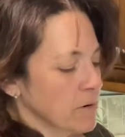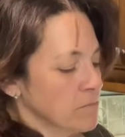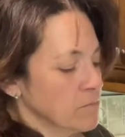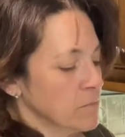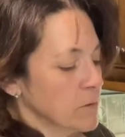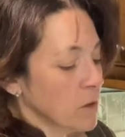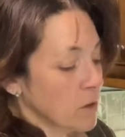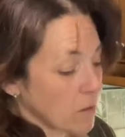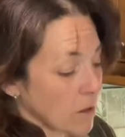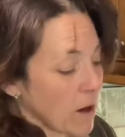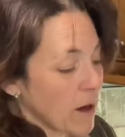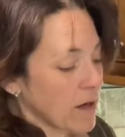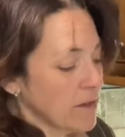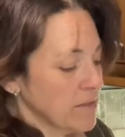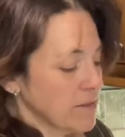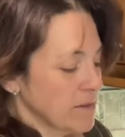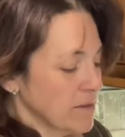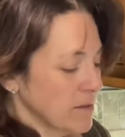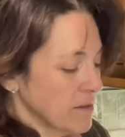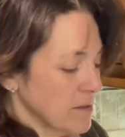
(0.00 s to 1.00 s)
cloth
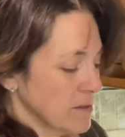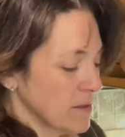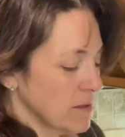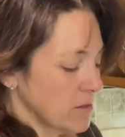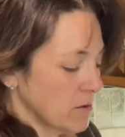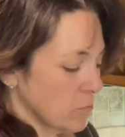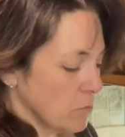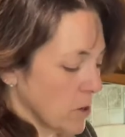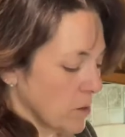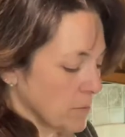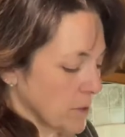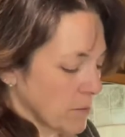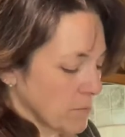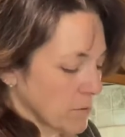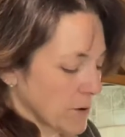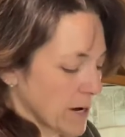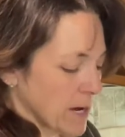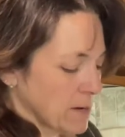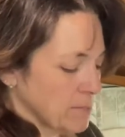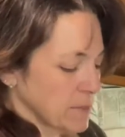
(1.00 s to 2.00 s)
than the Walmart
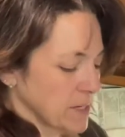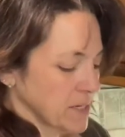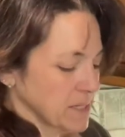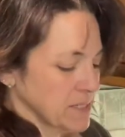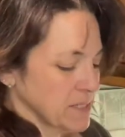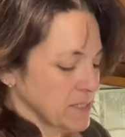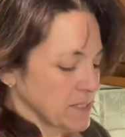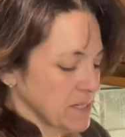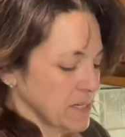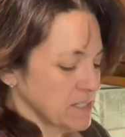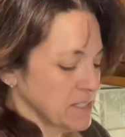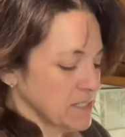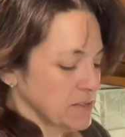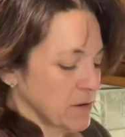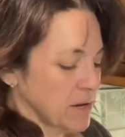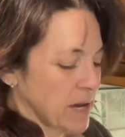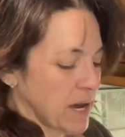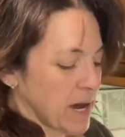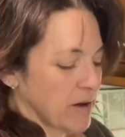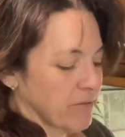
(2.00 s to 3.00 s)
brand because it tends to
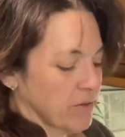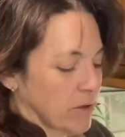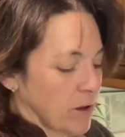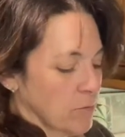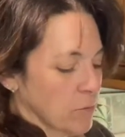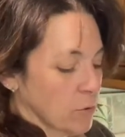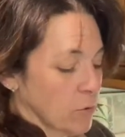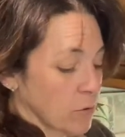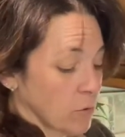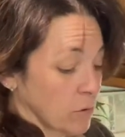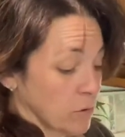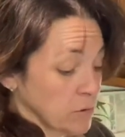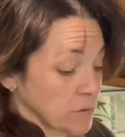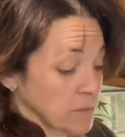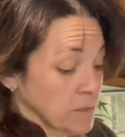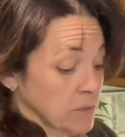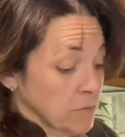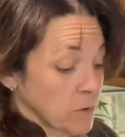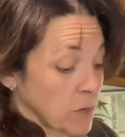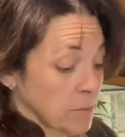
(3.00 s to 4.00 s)
have a lot more holes,
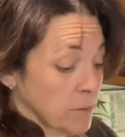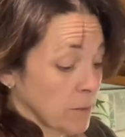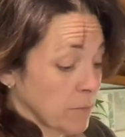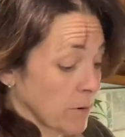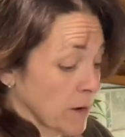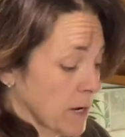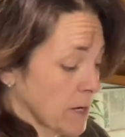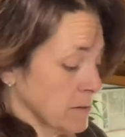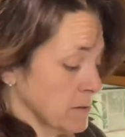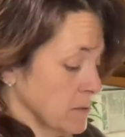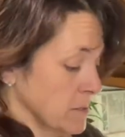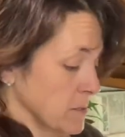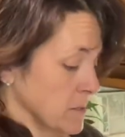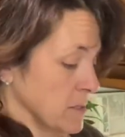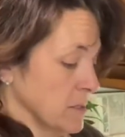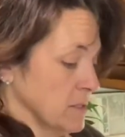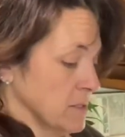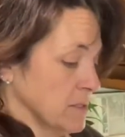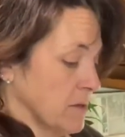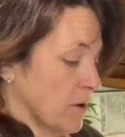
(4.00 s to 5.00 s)
the Walmart brand.
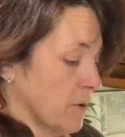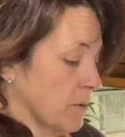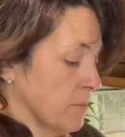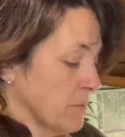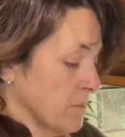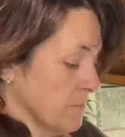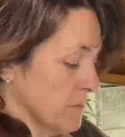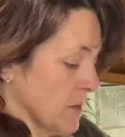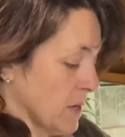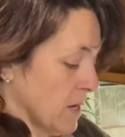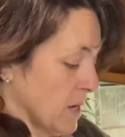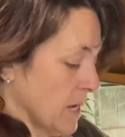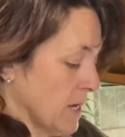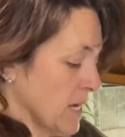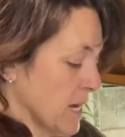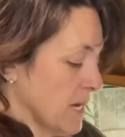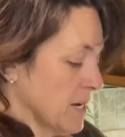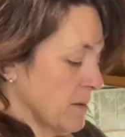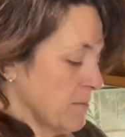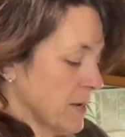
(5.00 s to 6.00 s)
So
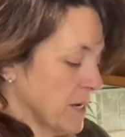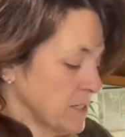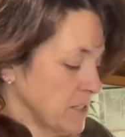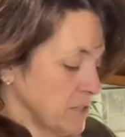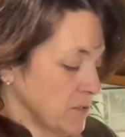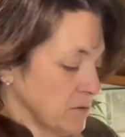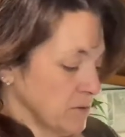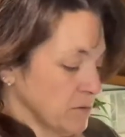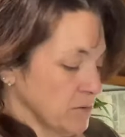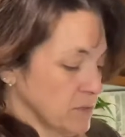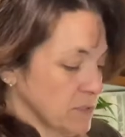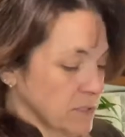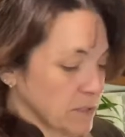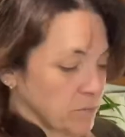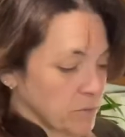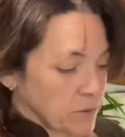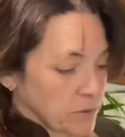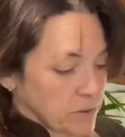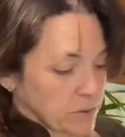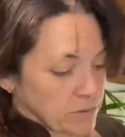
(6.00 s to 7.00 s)
again, I make two
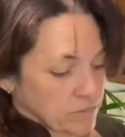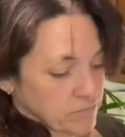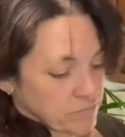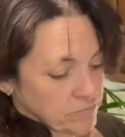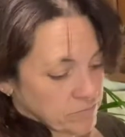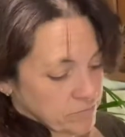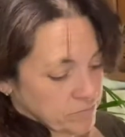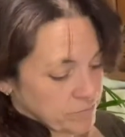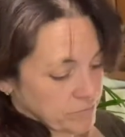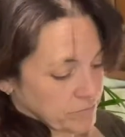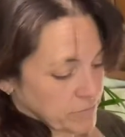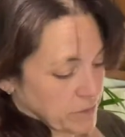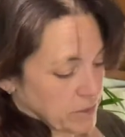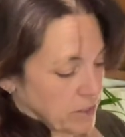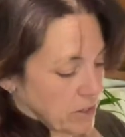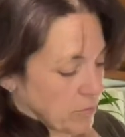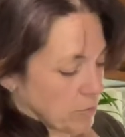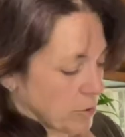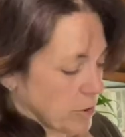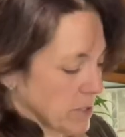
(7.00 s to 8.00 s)
simple,
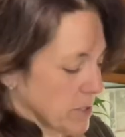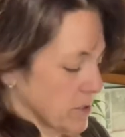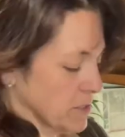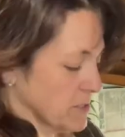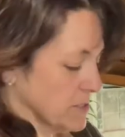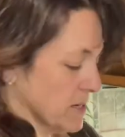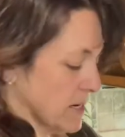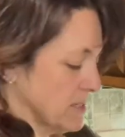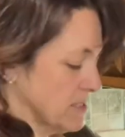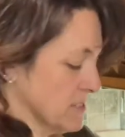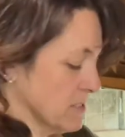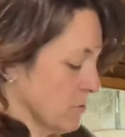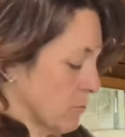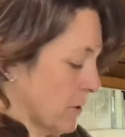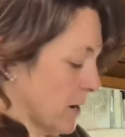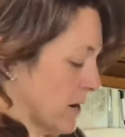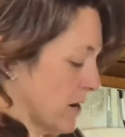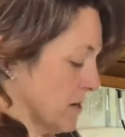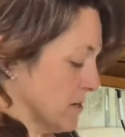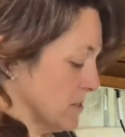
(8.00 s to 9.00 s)
pretty good sized
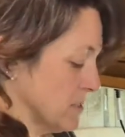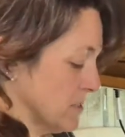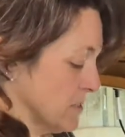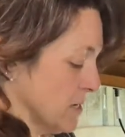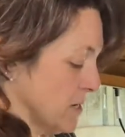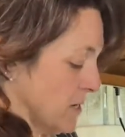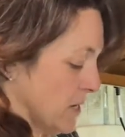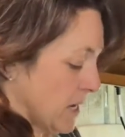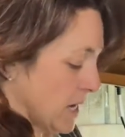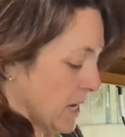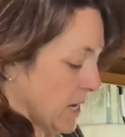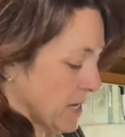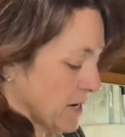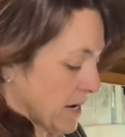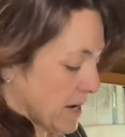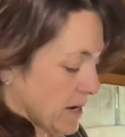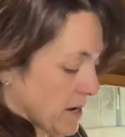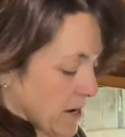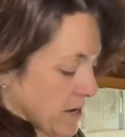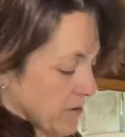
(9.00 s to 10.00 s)
squares, and I
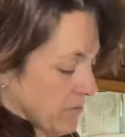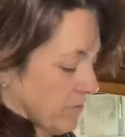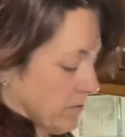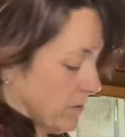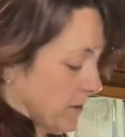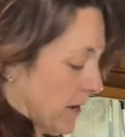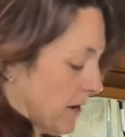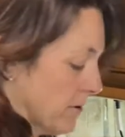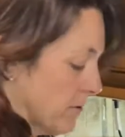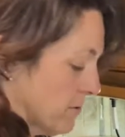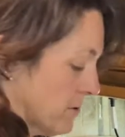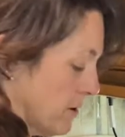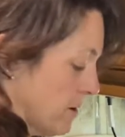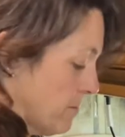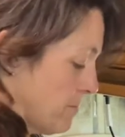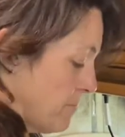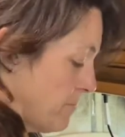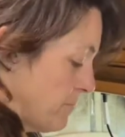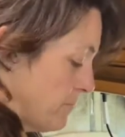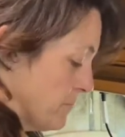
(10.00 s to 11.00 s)
kind of layer
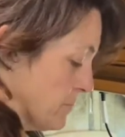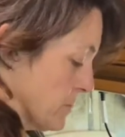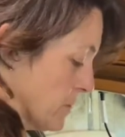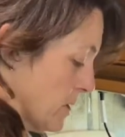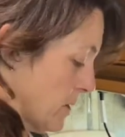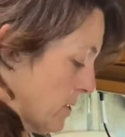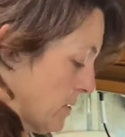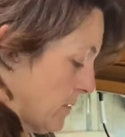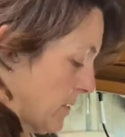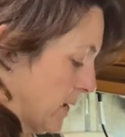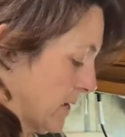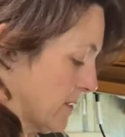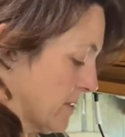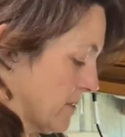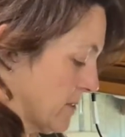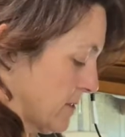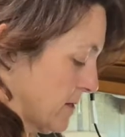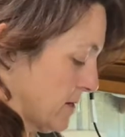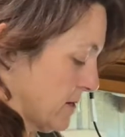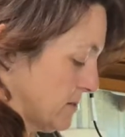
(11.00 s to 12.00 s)
them like
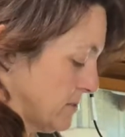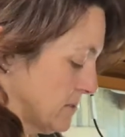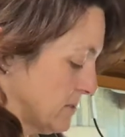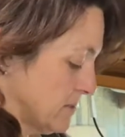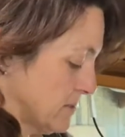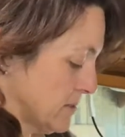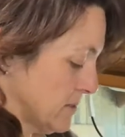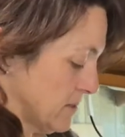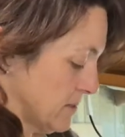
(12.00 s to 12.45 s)
this.